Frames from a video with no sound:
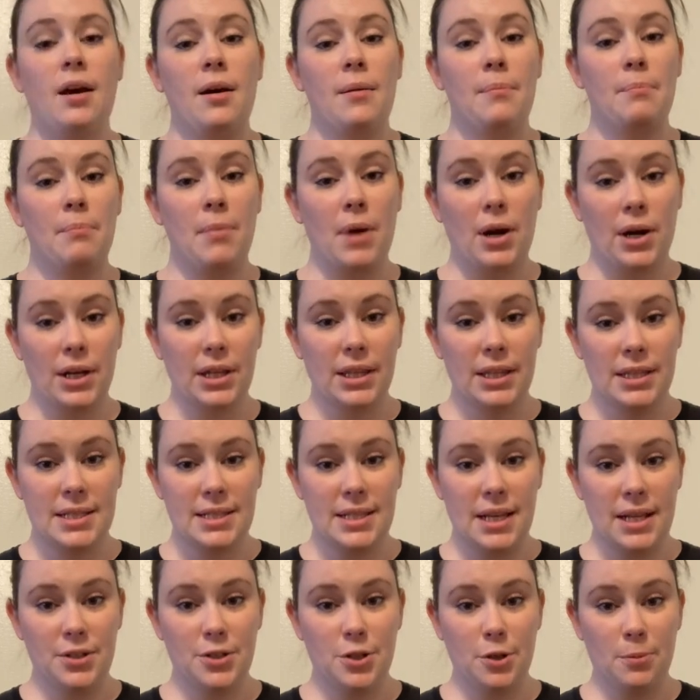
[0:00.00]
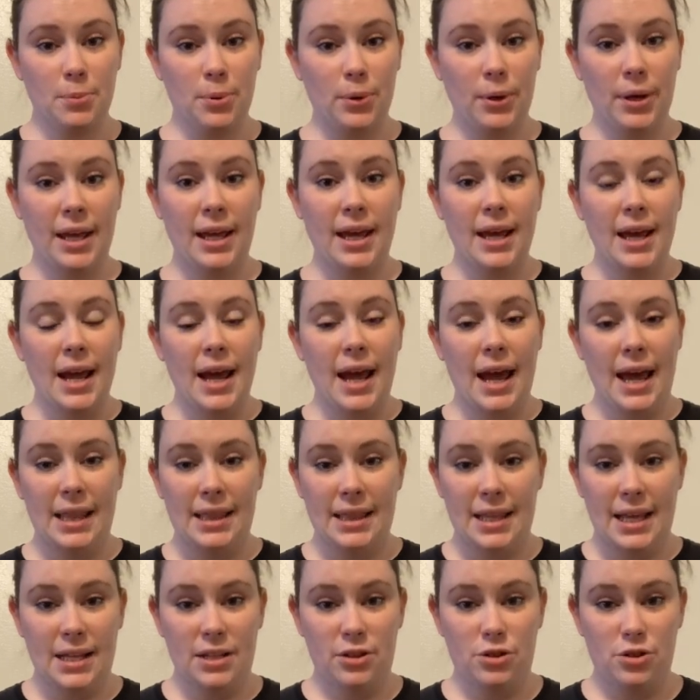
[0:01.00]
mark the center point, and
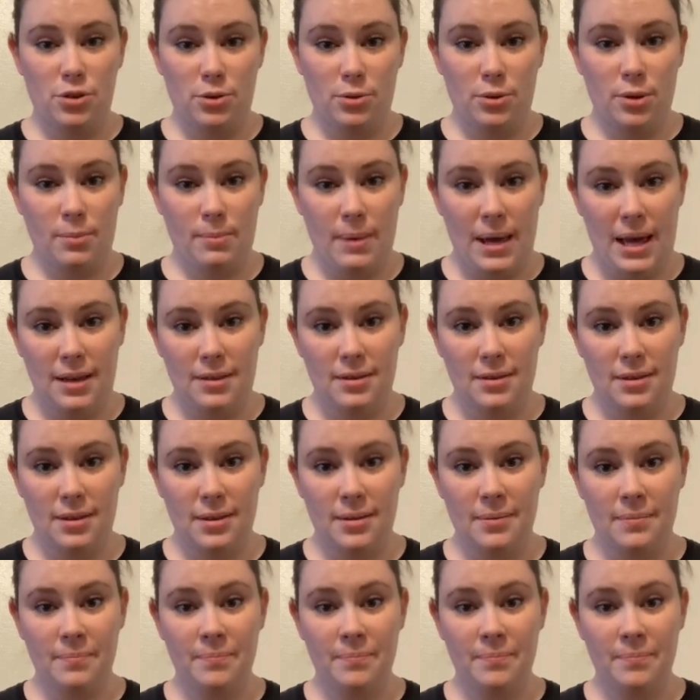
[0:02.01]
then do the math.